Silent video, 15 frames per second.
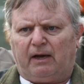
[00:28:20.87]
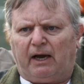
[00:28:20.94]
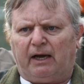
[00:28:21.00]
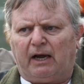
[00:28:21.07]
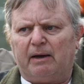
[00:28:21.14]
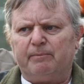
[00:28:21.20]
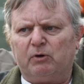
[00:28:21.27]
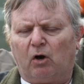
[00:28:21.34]

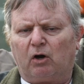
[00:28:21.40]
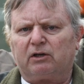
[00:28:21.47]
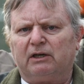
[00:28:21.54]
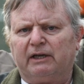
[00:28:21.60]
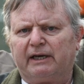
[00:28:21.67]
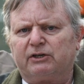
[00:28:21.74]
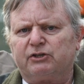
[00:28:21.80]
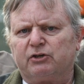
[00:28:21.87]
and I'm not
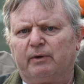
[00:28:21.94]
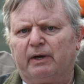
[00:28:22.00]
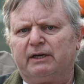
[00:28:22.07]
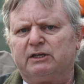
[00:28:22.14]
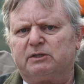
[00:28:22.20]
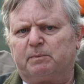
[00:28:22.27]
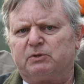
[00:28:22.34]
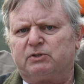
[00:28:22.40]
linked to
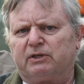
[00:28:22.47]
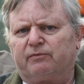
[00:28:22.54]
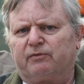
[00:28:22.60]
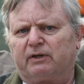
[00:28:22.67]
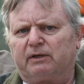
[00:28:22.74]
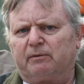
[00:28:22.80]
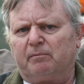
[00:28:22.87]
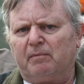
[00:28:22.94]
any specific